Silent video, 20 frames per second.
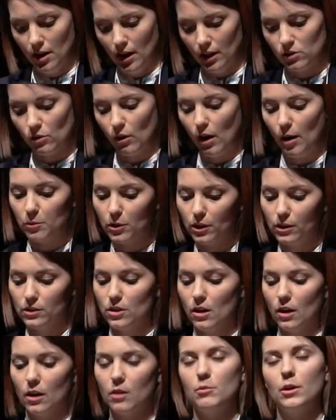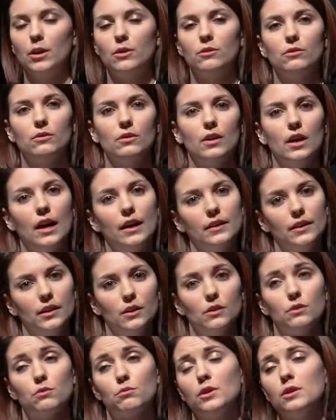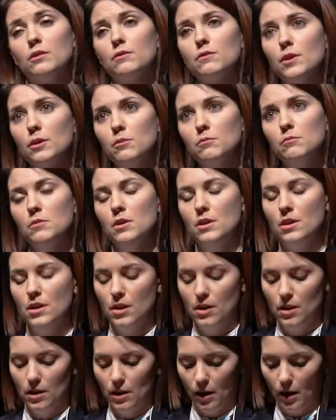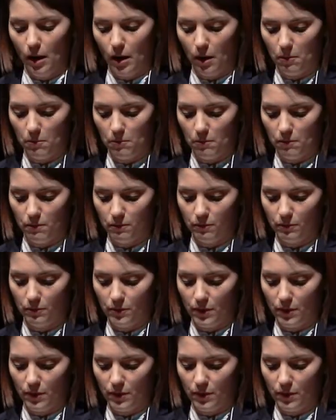And so I'm going to talk about, highlight three of them. Um,